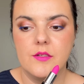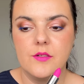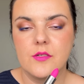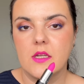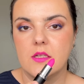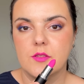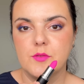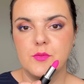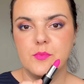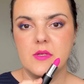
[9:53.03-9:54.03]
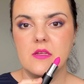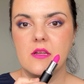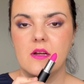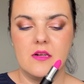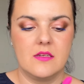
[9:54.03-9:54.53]
Okay, to be
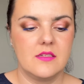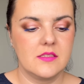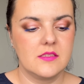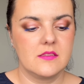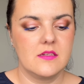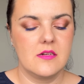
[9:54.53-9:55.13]
honest,